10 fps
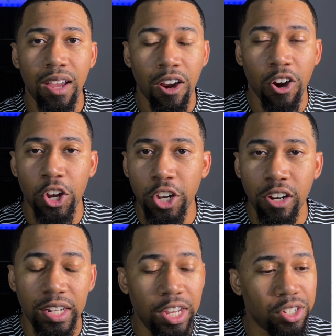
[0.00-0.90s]
Earn Your
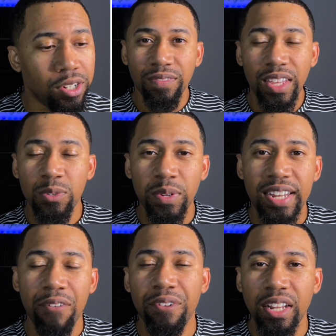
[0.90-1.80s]
Leisure, this would
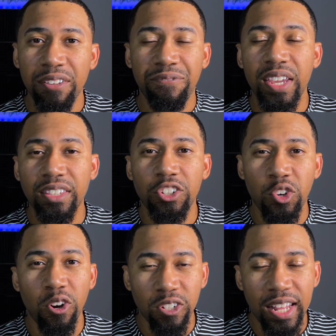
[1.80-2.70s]
definitely feed the
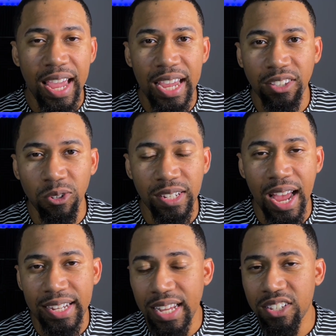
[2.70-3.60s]
trolls that hate those
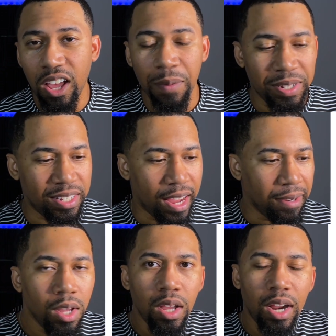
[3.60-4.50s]
guys. That's all I'm going to say.
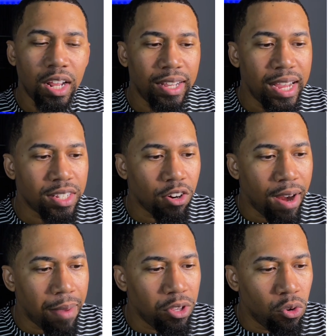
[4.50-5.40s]
Another
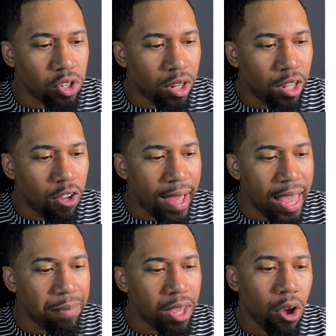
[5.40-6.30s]
Instagram user, Lil
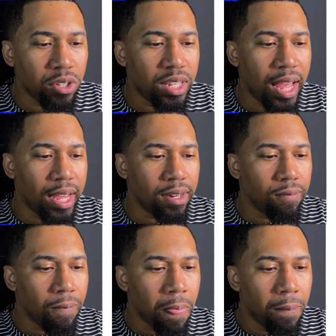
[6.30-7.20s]
Amyo, said,
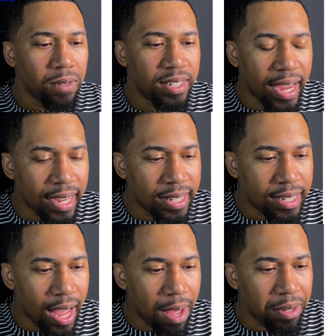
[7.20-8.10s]
"Second
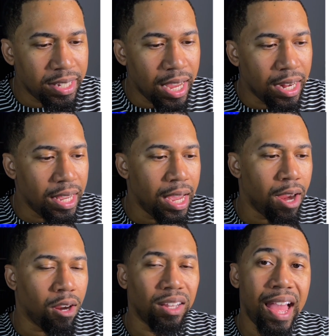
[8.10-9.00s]
time attendee
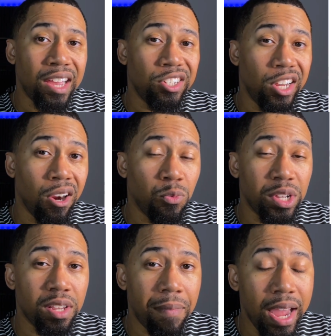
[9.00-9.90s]
here. Last year
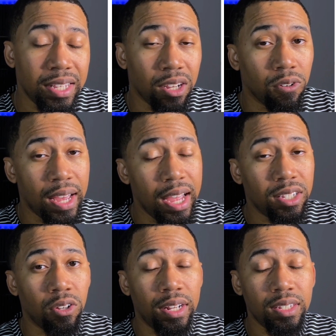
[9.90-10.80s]
was amazing." Okay,
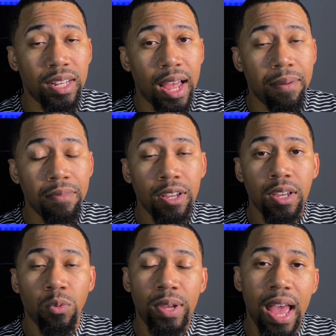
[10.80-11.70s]
so this time
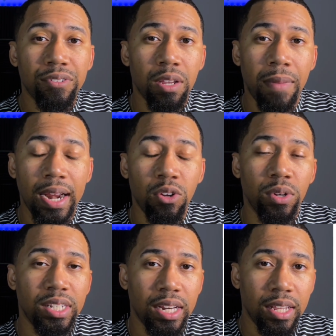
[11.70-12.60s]
we have somebody who
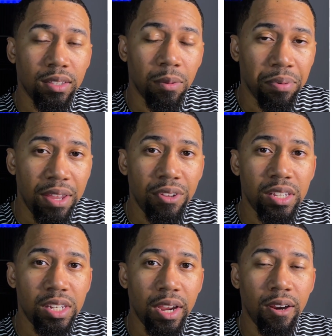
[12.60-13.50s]
attended the
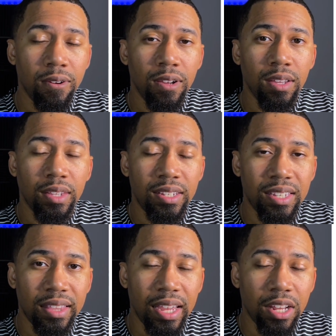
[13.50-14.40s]
previous year. They
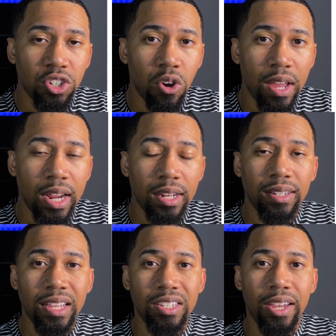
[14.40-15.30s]
said they enjoyed it.
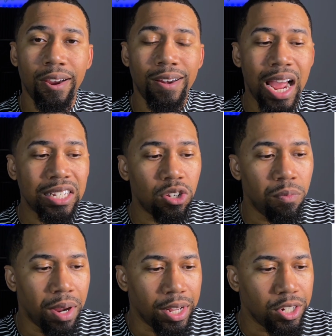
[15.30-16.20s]
This year, not so
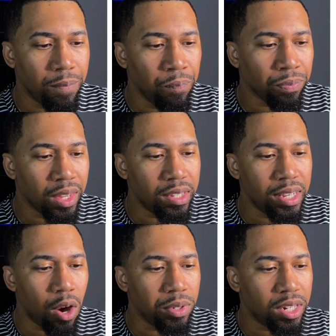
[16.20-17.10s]
much. "This
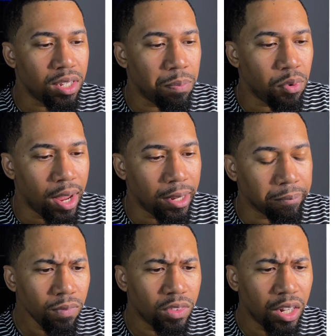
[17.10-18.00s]
year was disappointing.
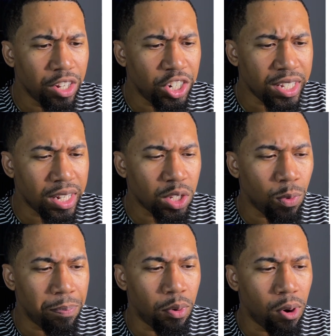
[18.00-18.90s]
The logistics
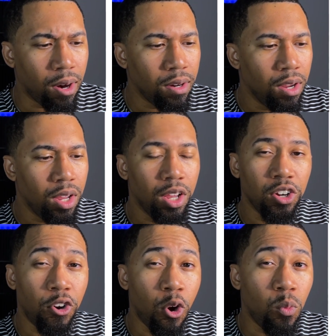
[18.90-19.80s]
were poor.
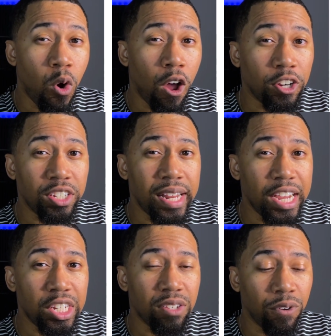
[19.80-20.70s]
No water
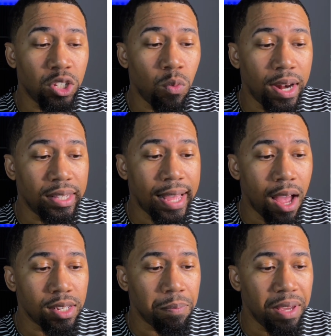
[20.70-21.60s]
stations for
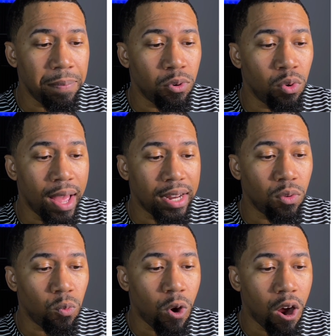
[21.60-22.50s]
20,000 people who had to
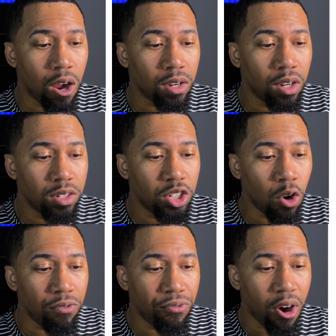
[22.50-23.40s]
walk
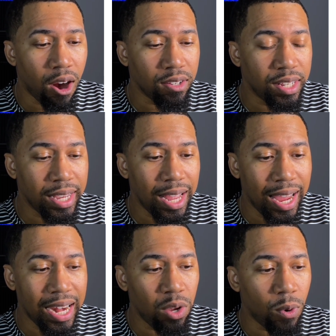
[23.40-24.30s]
so far to get
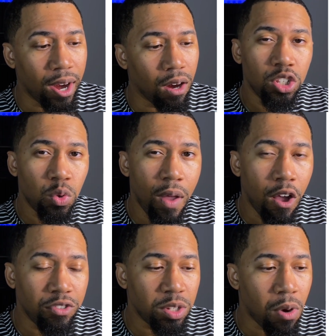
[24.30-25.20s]
anywhere.
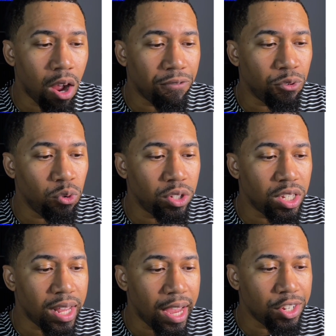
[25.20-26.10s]
12 small food
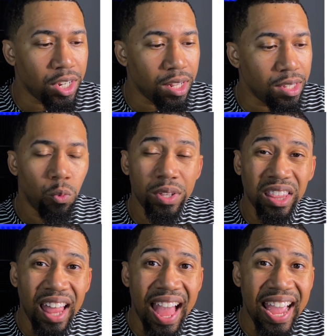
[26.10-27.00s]
stations with
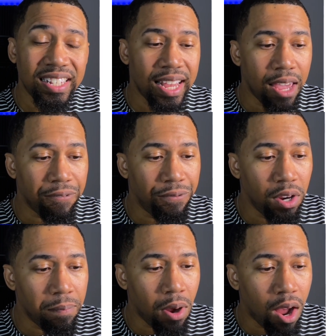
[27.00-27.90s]
lines a
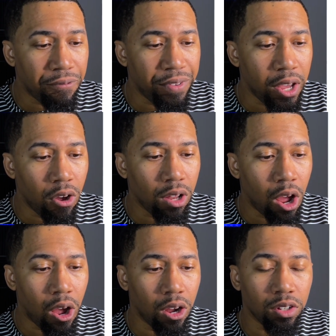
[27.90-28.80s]
football field
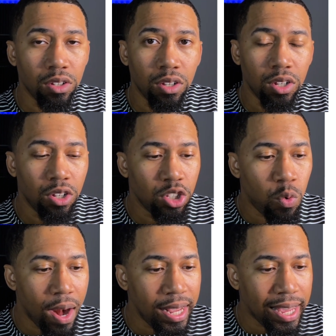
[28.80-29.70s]
long.
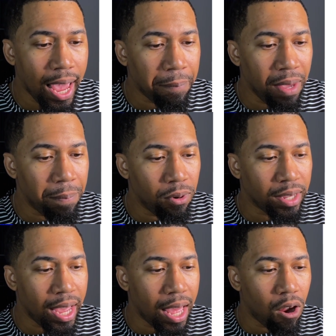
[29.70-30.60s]
20,000 people
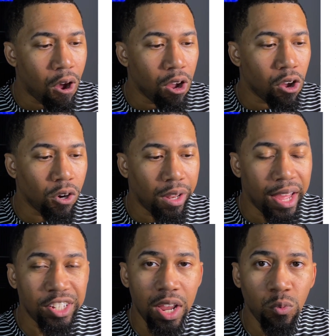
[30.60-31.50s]
can't all go to
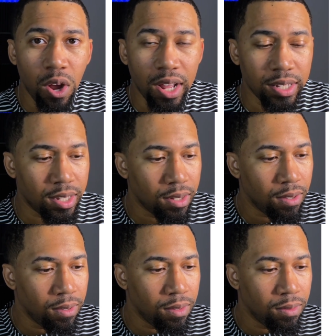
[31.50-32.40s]
lunch at once.
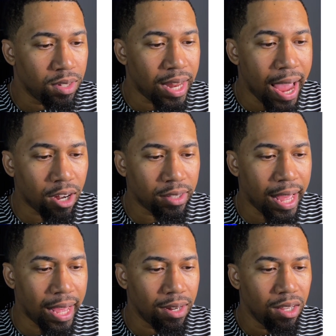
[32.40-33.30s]
Stagger
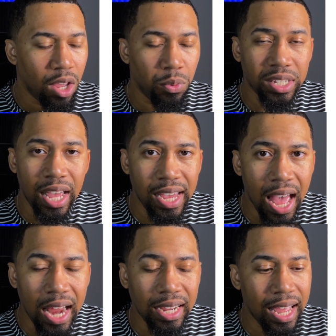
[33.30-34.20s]
that. It was
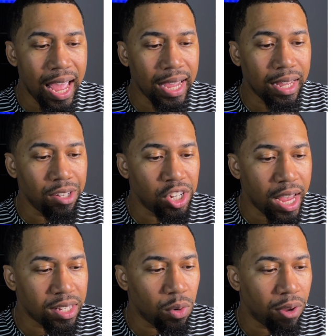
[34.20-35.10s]
chaotic and
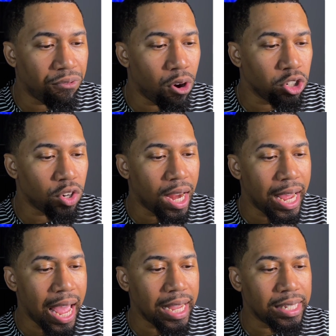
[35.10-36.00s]
congested with folks trying
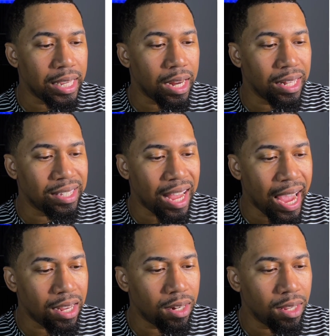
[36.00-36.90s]
to exit a
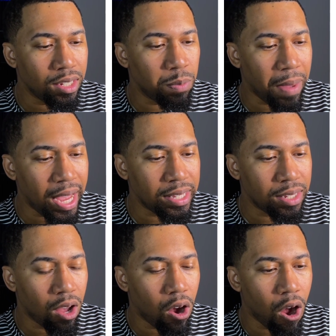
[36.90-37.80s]
tight space
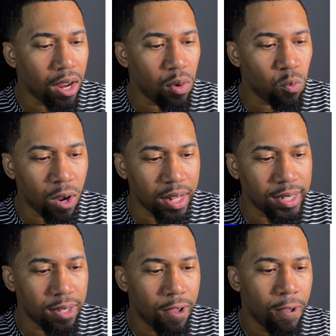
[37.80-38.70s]
all at once.